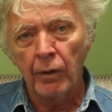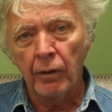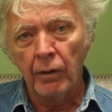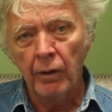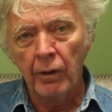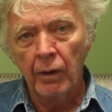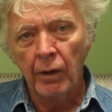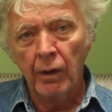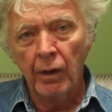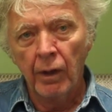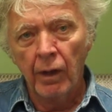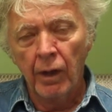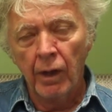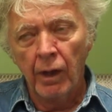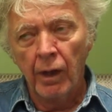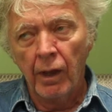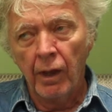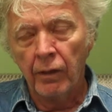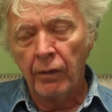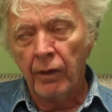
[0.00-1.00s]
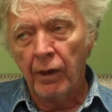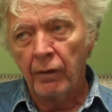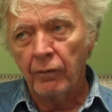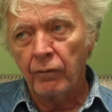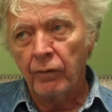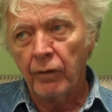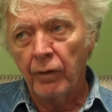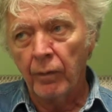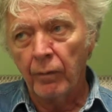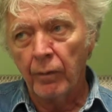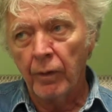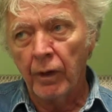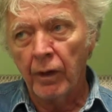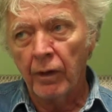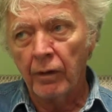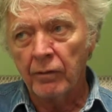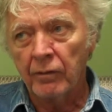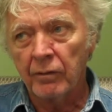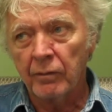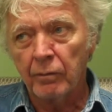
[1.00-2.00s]
Mm-hmm. And that film
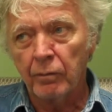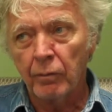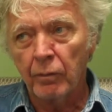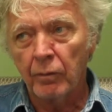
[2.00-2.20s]
has